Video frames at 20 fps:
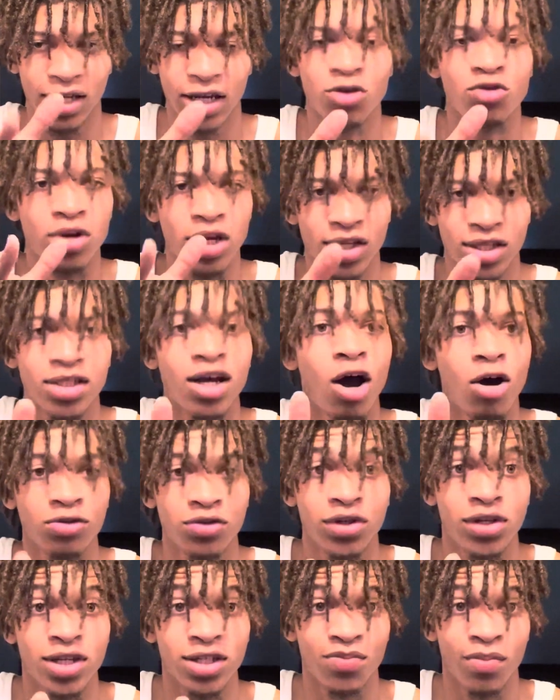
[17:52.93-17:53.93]
need to talk
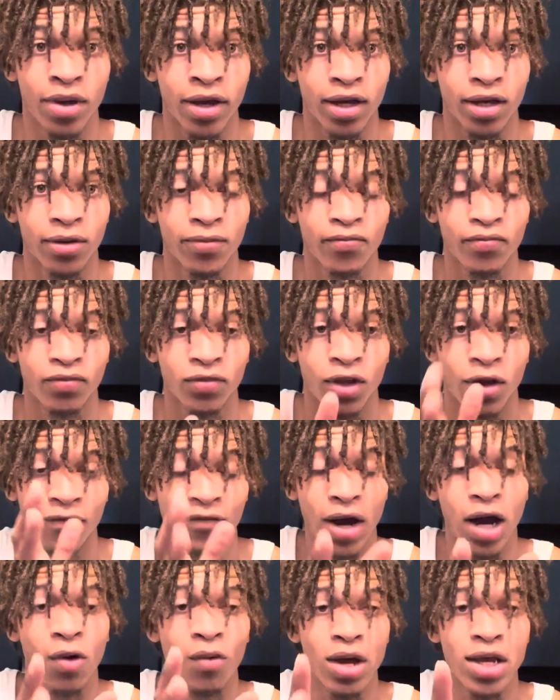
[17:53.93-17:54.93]
to this man.
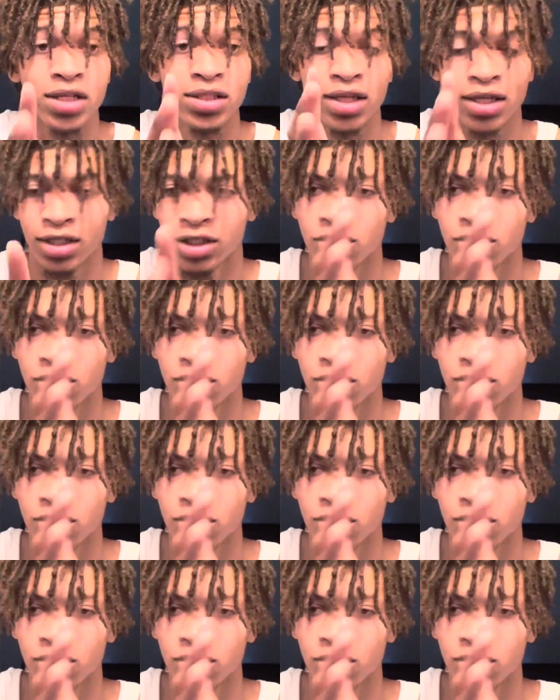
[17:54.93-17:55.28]
Find ways that,